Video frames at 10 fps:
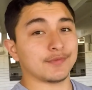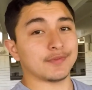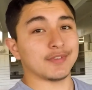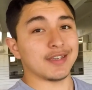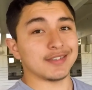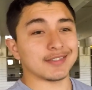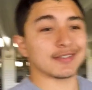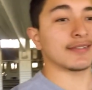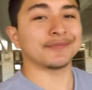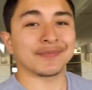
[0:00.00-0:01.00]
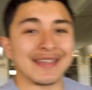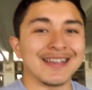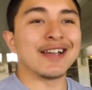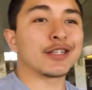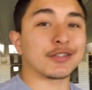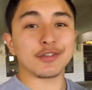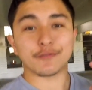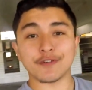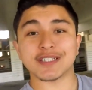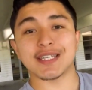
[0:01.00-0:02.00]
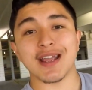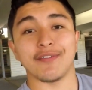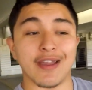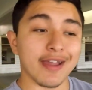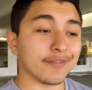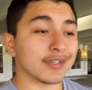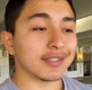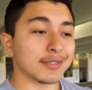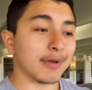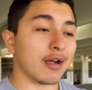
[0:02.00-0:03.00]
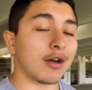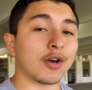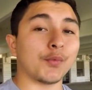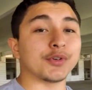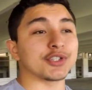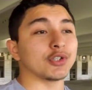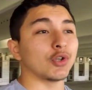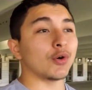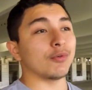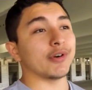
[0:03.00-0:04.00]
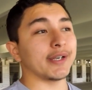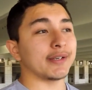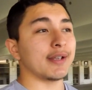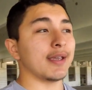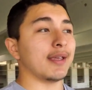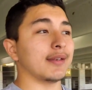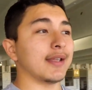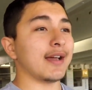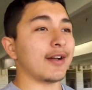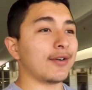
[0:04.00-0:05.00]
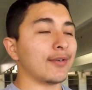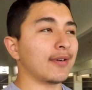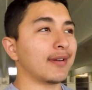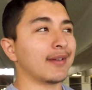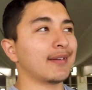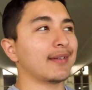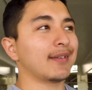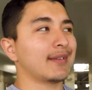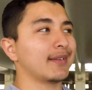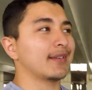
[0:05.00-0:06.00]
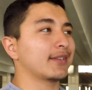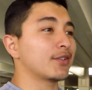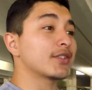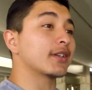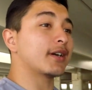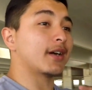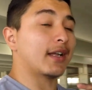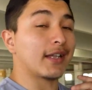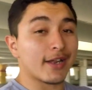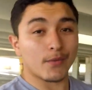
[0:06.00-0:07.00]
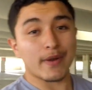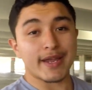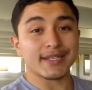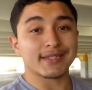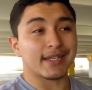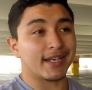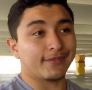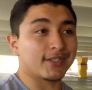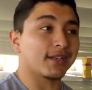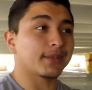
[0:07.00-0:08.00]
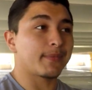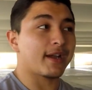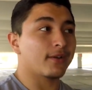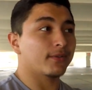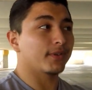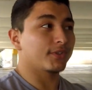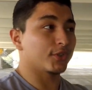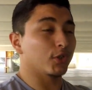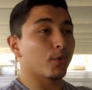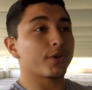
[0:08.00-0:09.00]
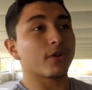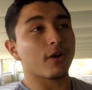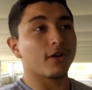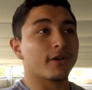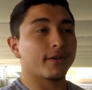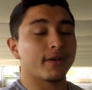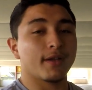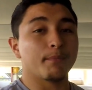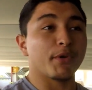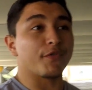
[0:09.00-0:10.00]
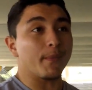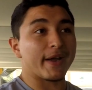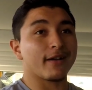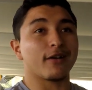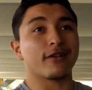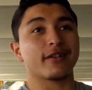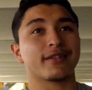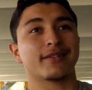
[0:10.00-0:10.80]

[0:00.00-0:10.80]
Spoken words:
Nice. So the first thing I've ever done to my car was lower it. Now, there's a lot of ways, and I've talked about to lower your car, but for my car,